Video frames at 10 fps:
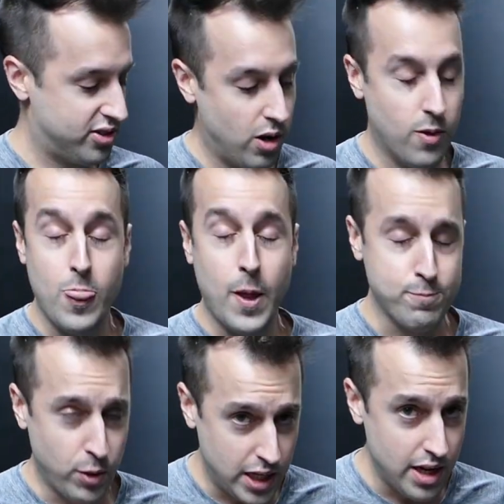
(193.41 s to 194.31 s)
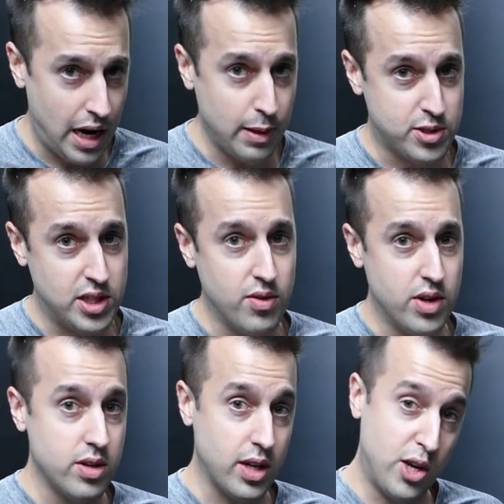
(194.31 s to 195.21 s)
So again, I'm
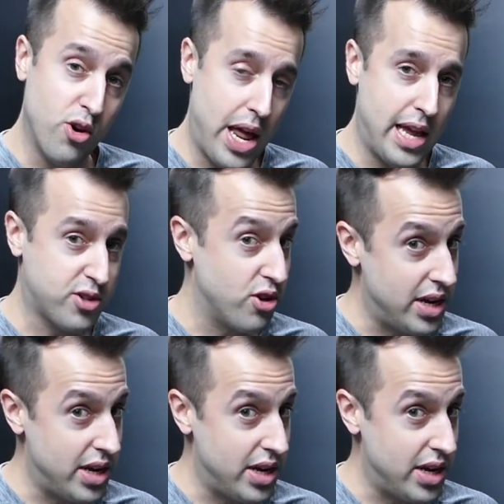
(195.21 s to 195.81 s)
Steven here at Acer,